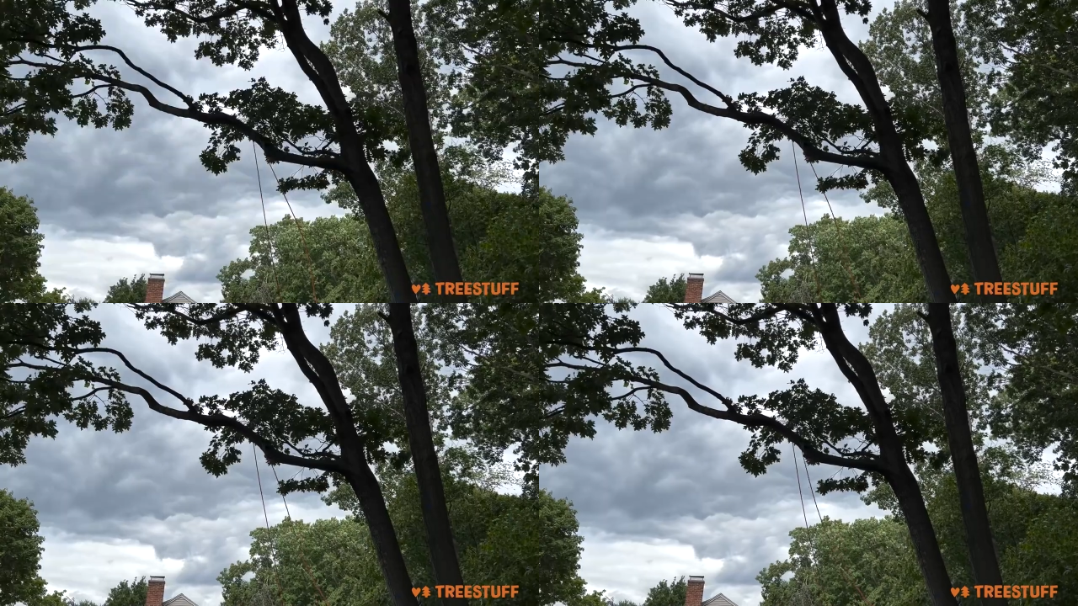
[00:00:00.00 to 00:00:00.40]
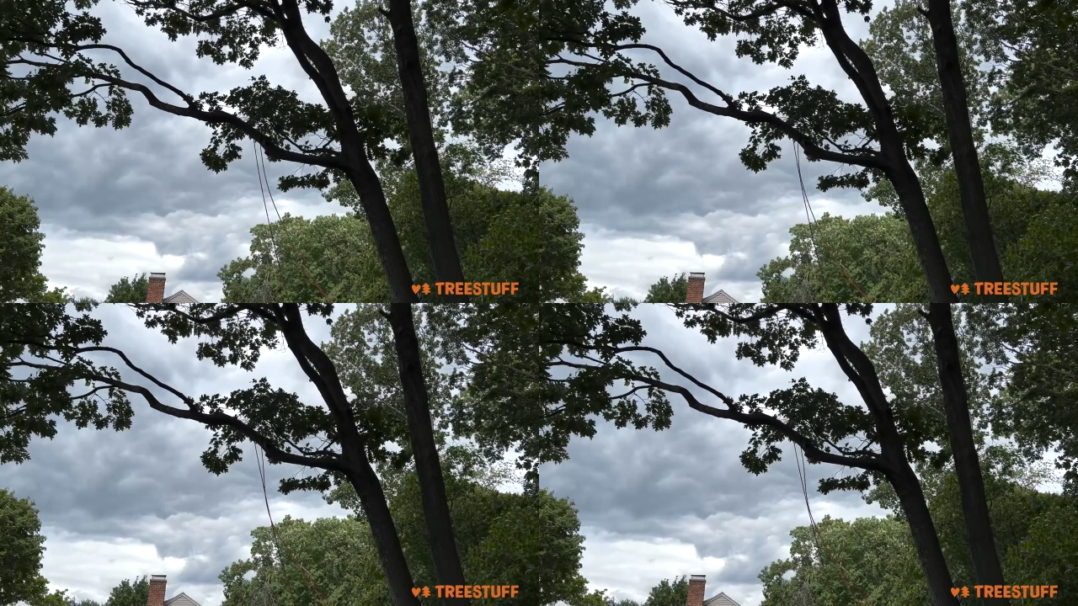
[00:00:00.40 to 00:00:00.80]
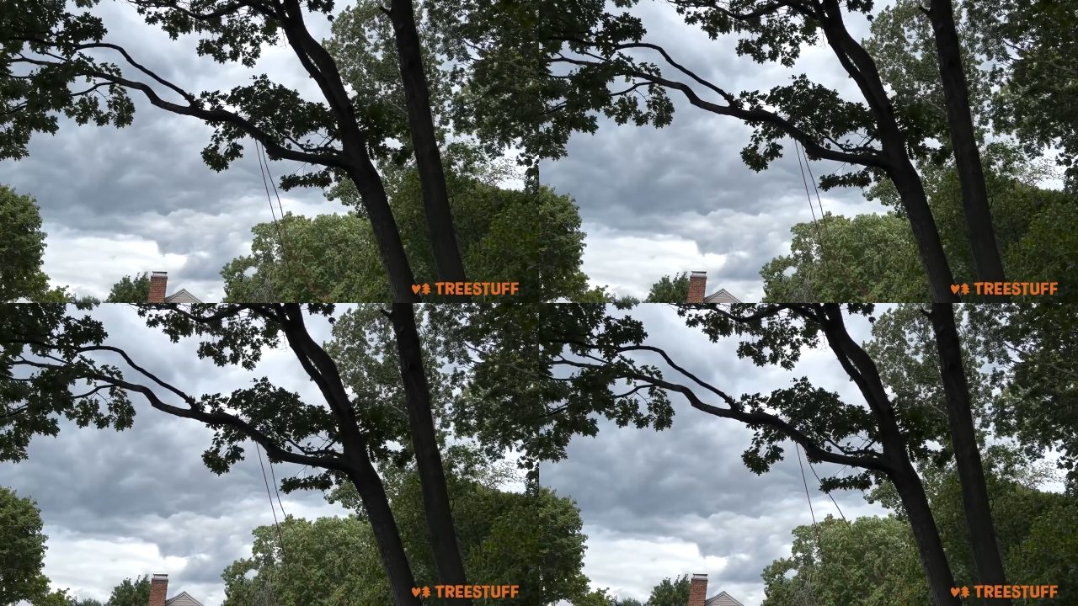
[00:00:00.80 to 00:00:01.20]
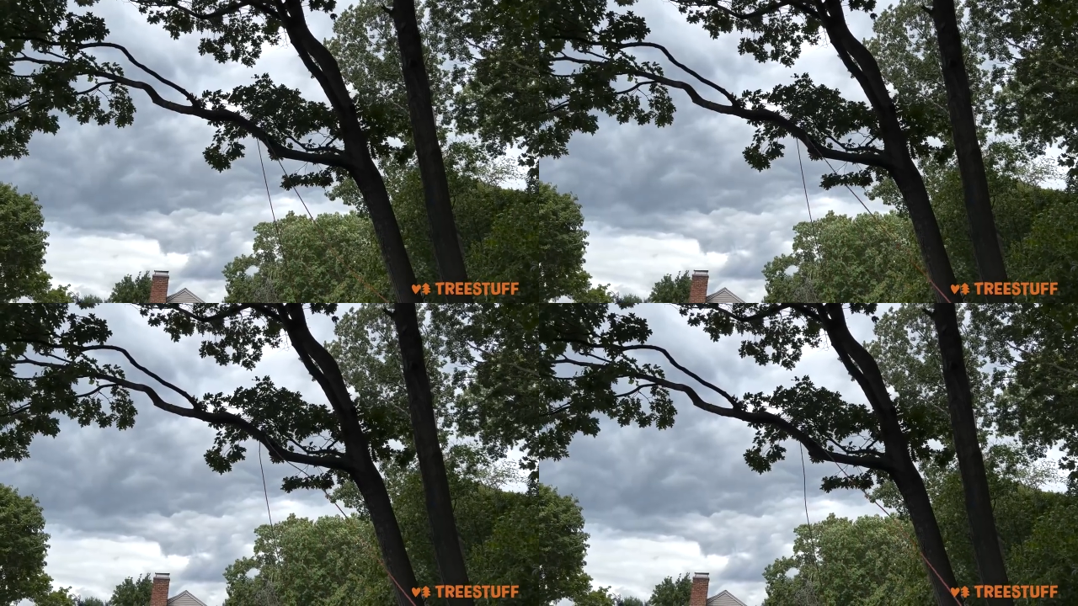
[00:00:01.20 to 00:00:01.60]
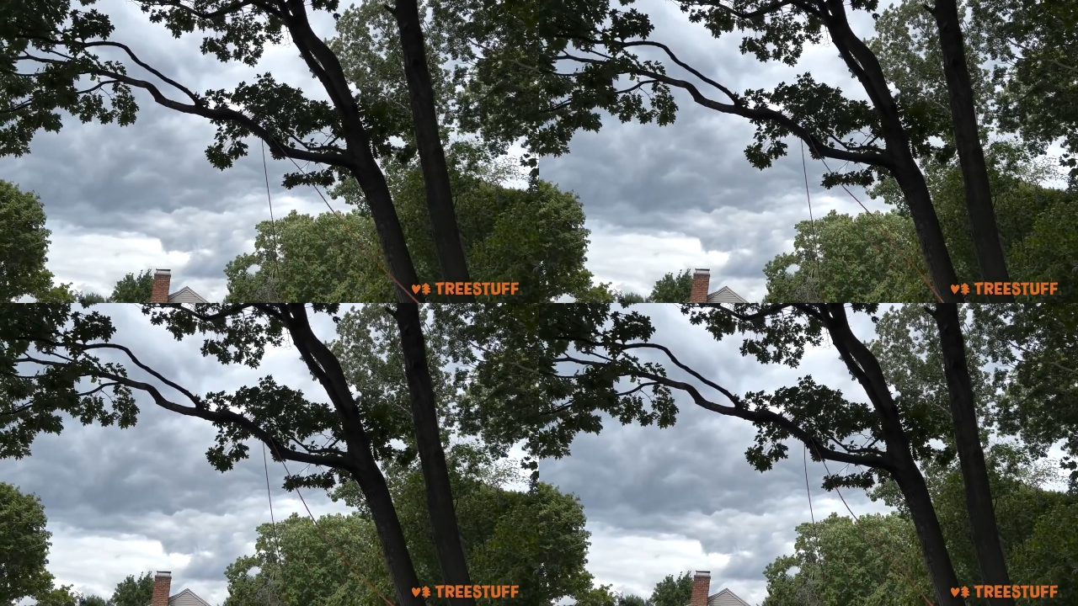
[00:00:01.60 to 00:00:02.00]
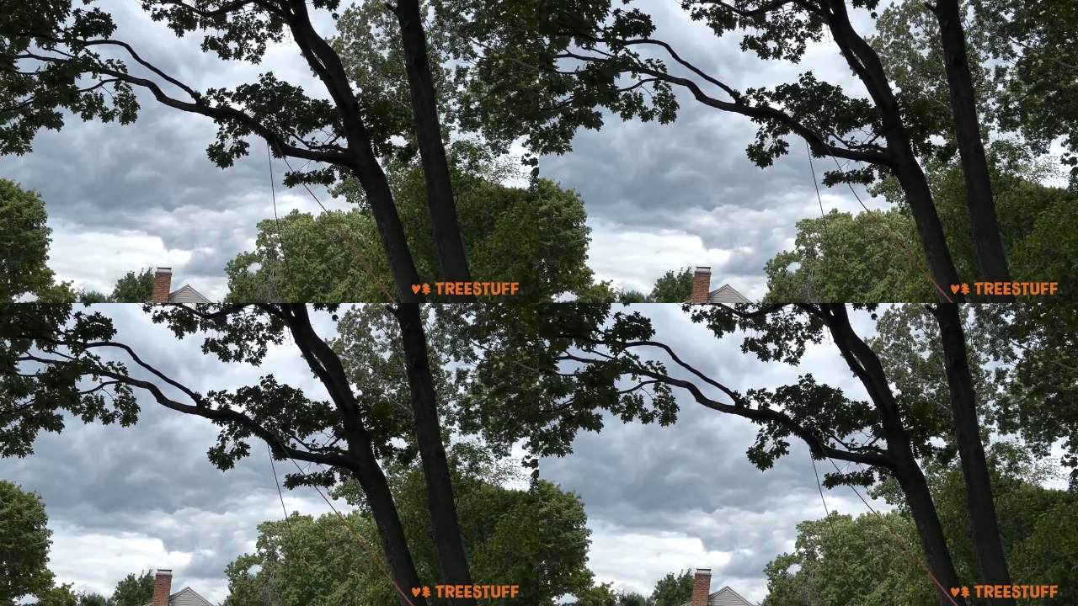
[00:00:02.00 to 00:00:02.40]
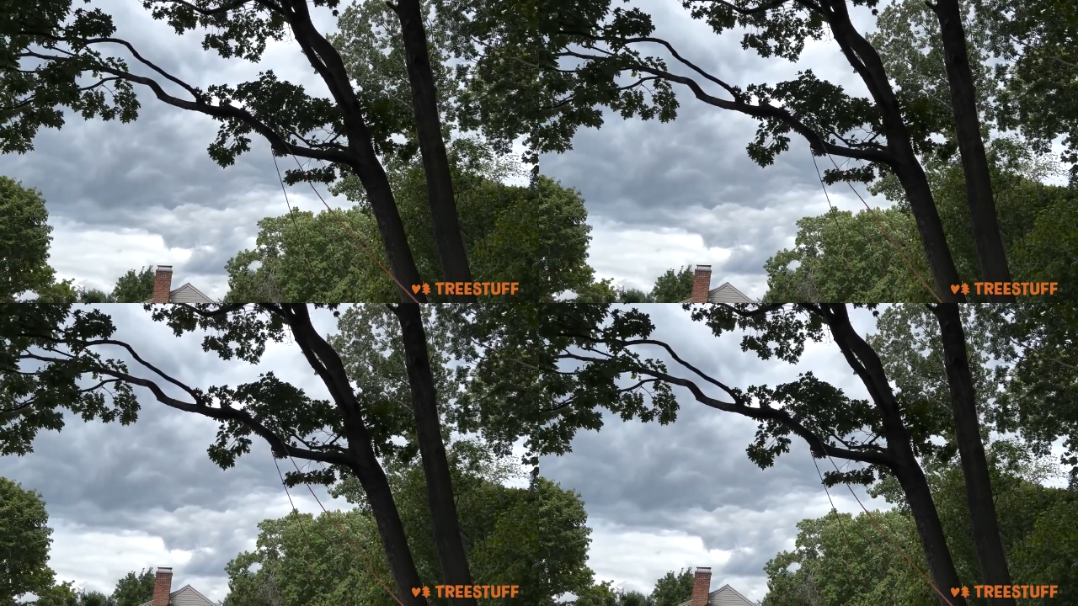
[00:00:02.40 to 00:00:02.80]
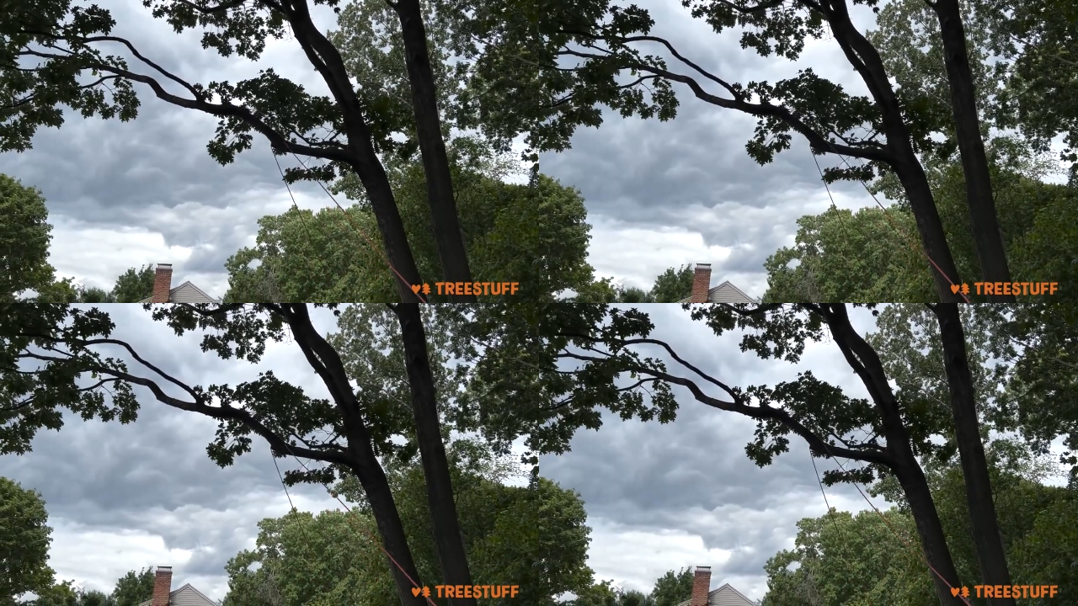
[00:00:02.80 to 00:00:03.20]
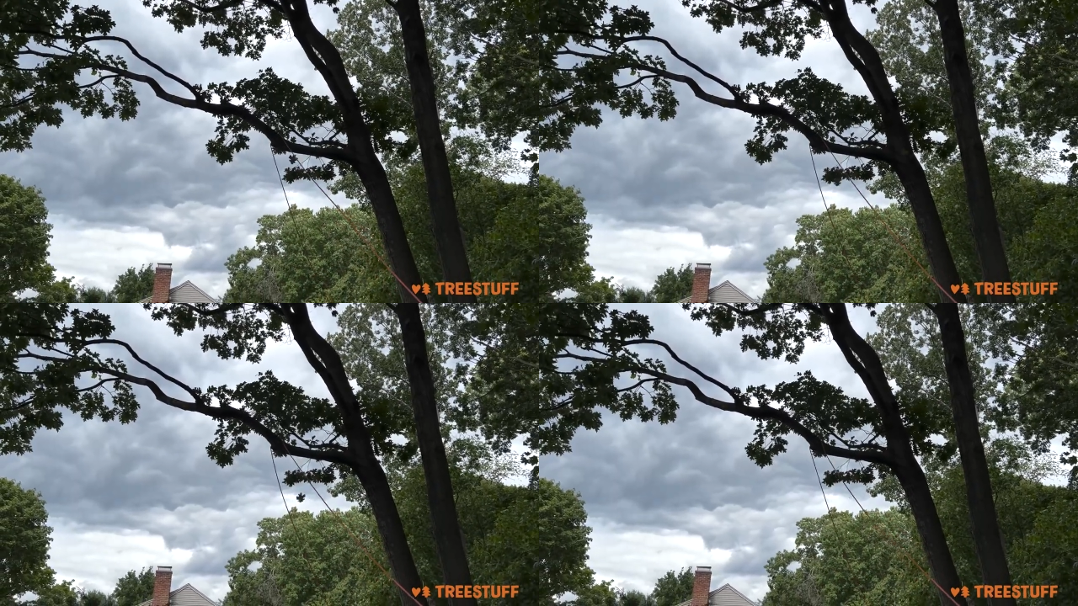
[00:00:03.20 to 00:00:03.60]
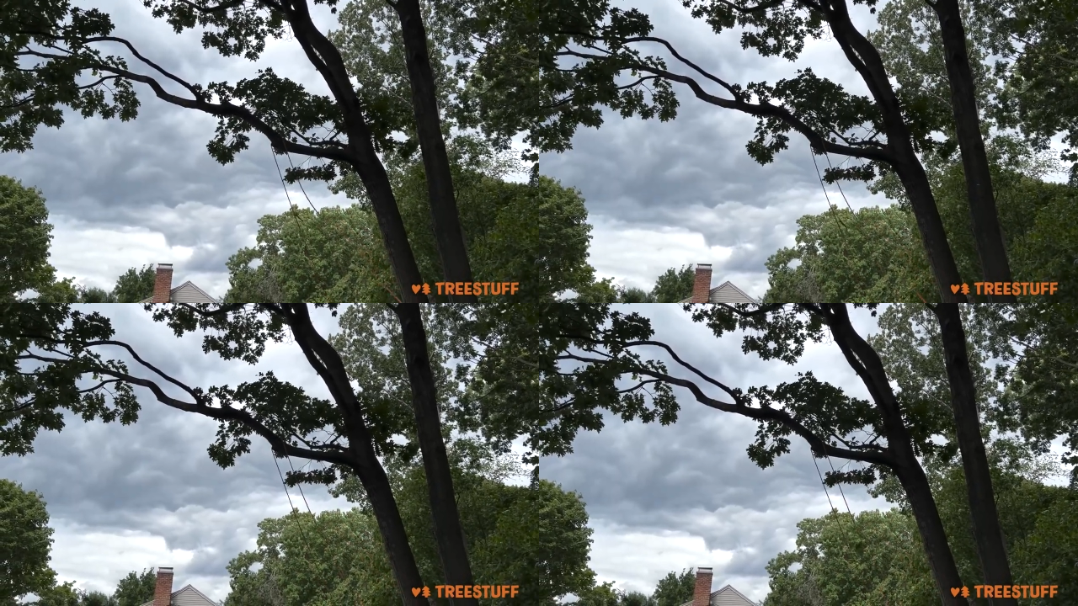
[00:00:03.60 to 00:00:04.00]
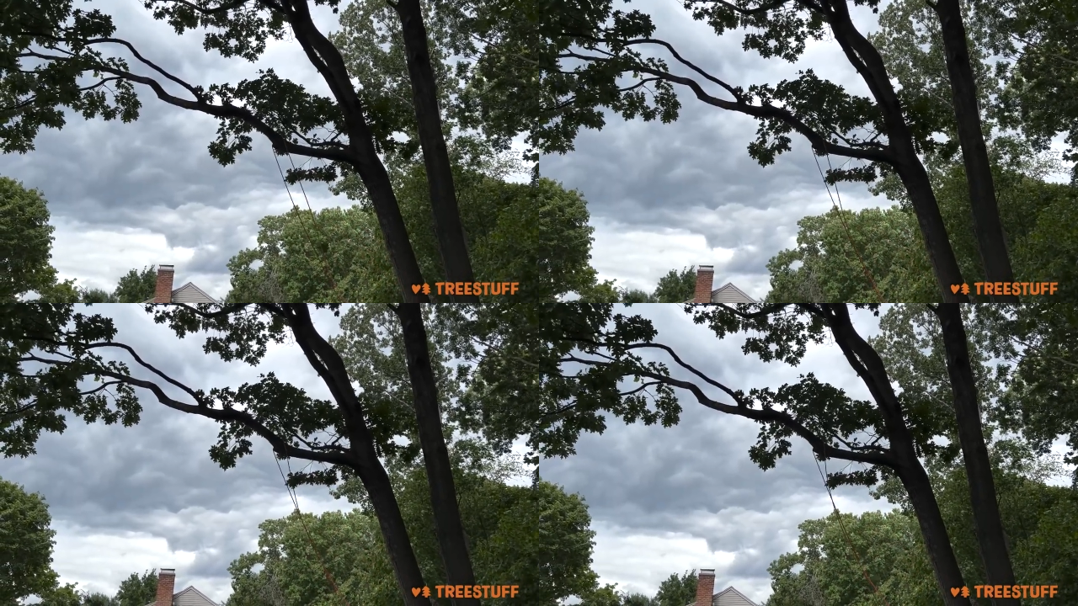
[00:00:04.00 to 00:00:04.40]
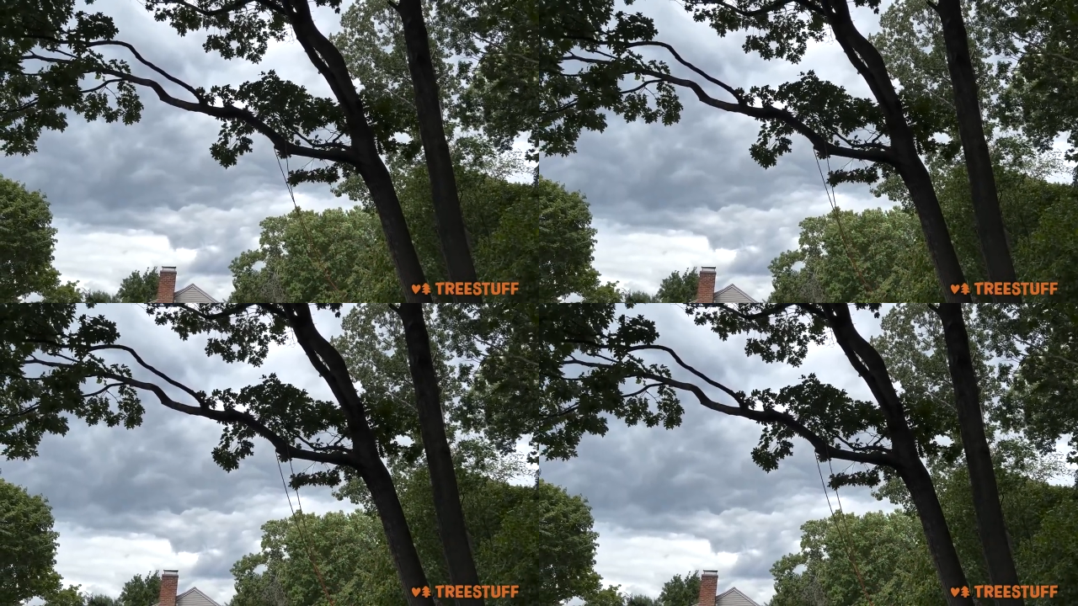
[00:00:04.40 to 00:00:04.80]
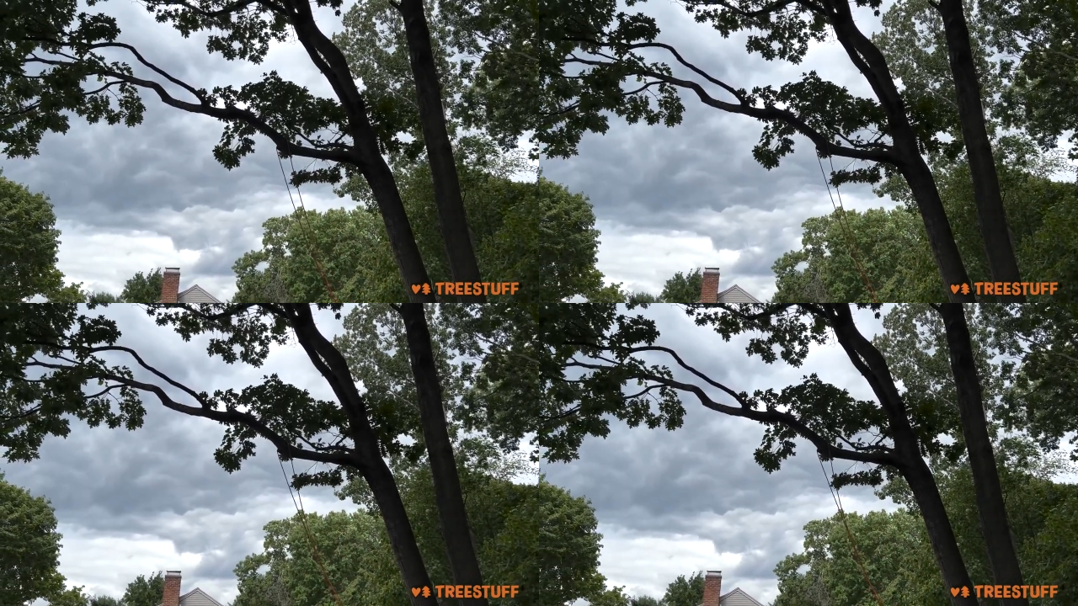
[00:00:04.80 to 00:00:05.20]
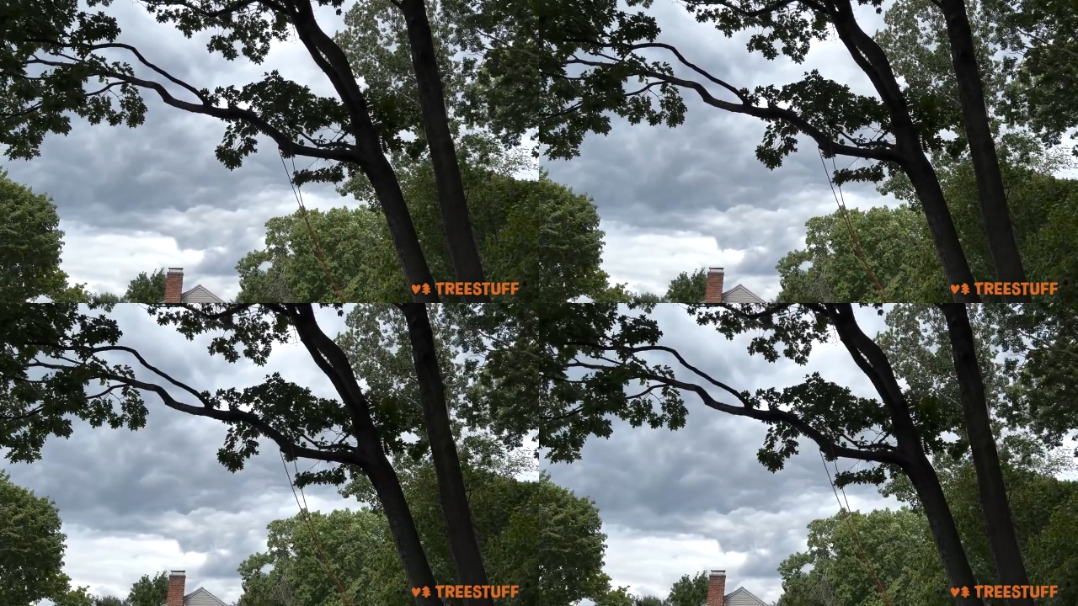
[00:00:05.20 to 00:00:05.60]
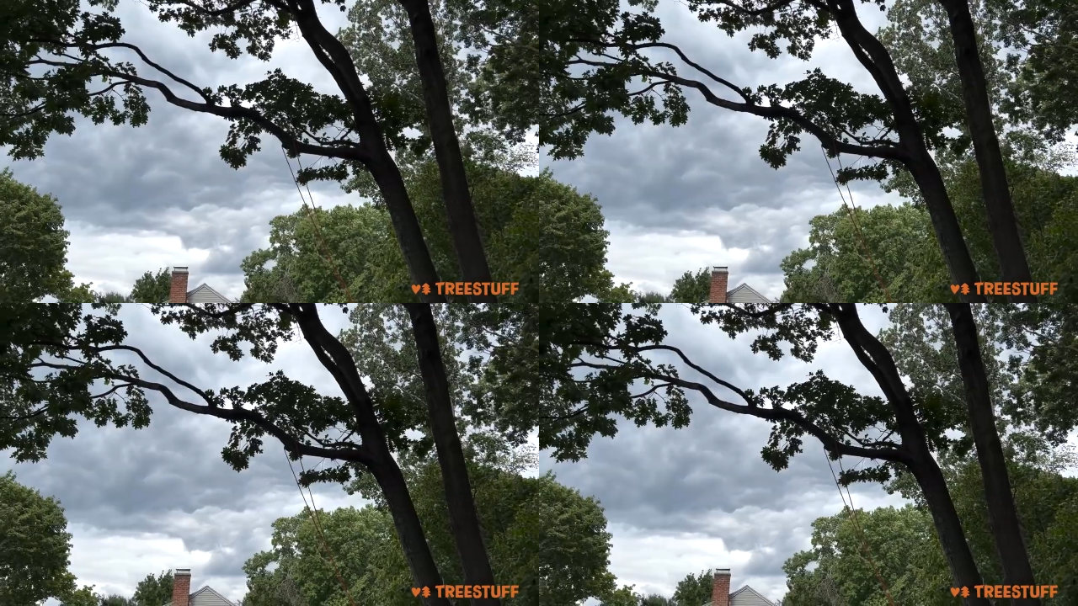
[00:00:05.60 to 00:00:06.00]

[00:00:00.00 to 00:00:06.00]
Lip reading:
Nobody's mouth can be seen.